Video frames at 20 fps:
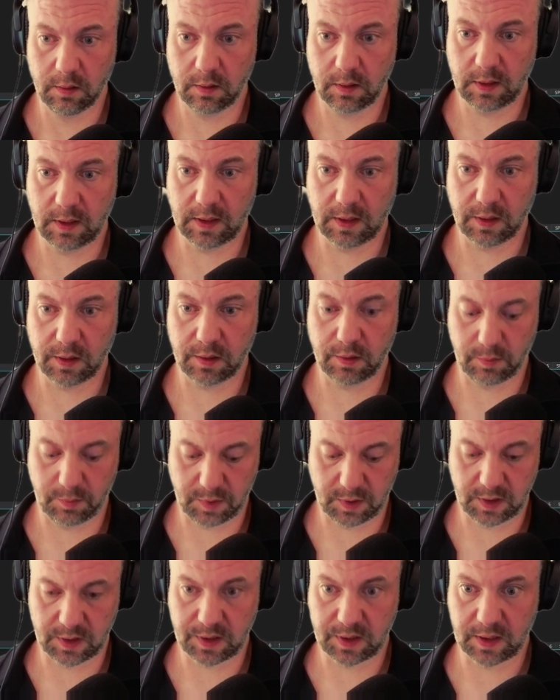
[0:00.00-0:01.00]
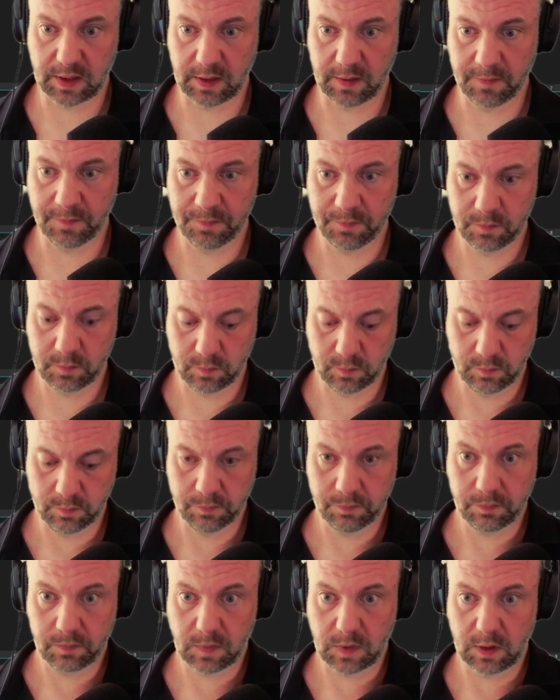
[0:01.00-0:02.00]
Okay, so I'm going to say
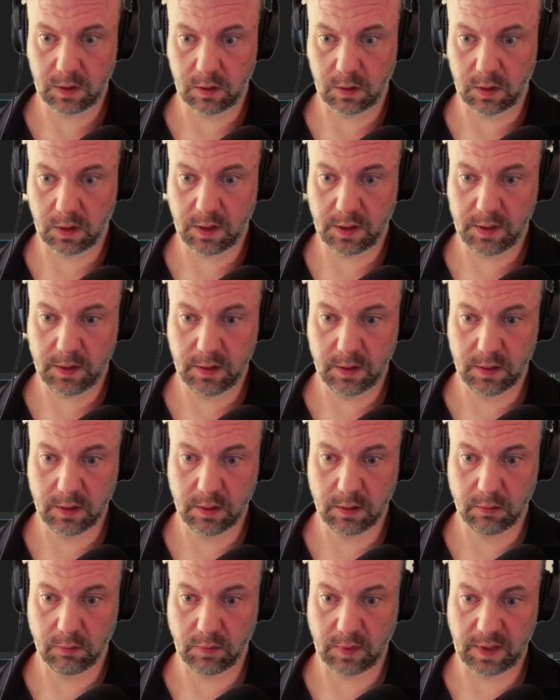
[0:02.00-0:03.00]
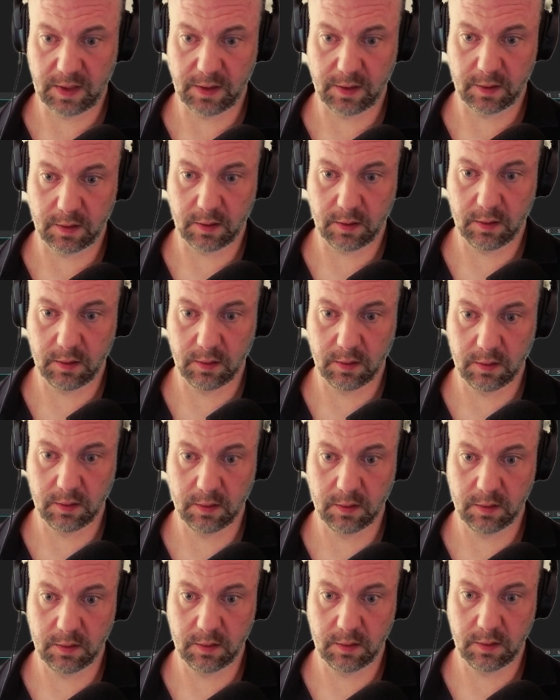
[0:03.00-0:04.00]
on render
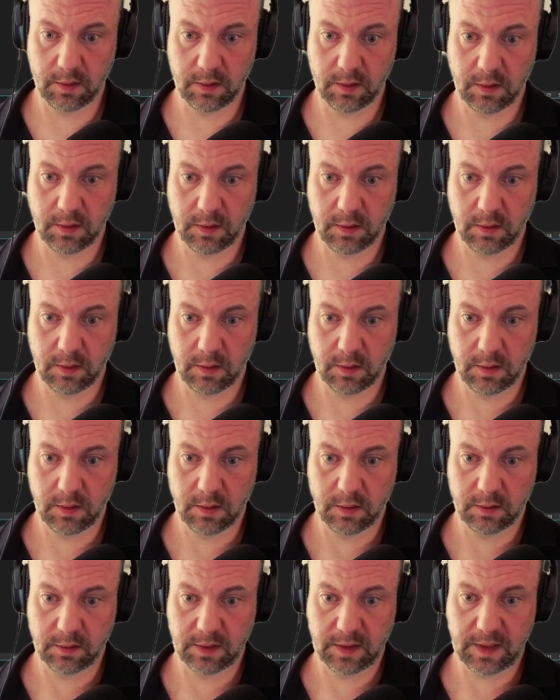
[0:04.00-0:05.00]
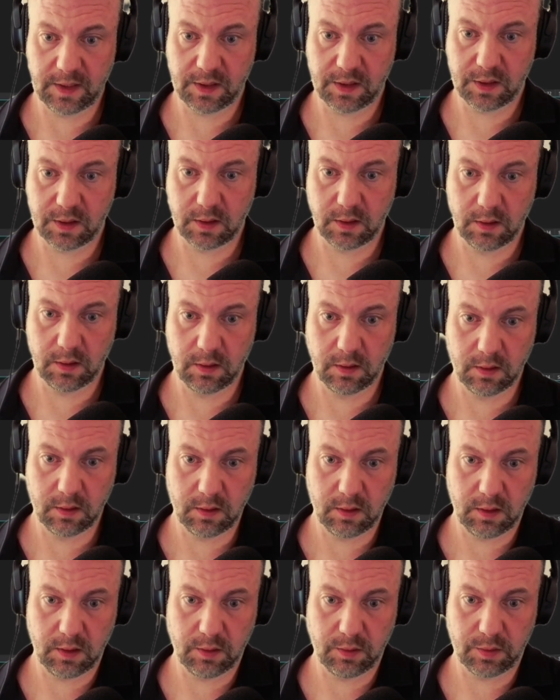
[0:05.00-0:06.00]
list
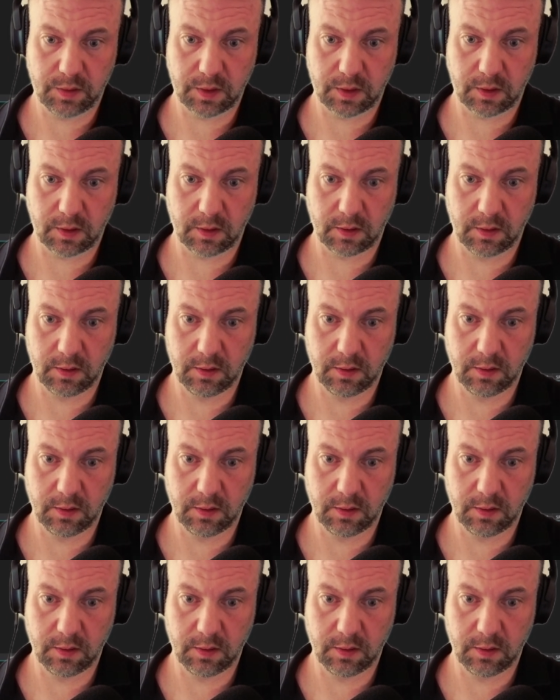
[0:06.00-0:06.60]
user